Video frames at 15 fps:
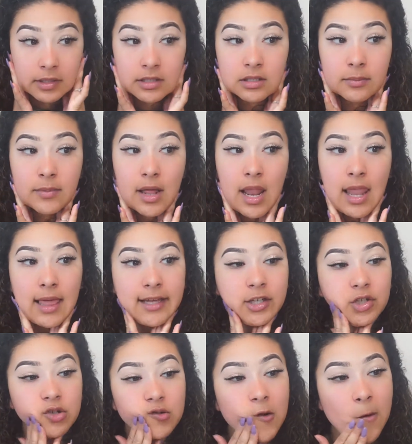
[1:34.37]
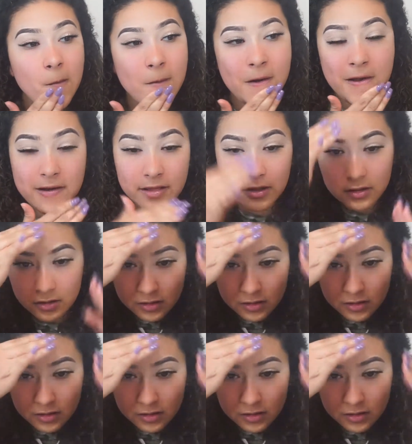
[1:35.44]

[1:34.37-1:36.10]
some lashes already.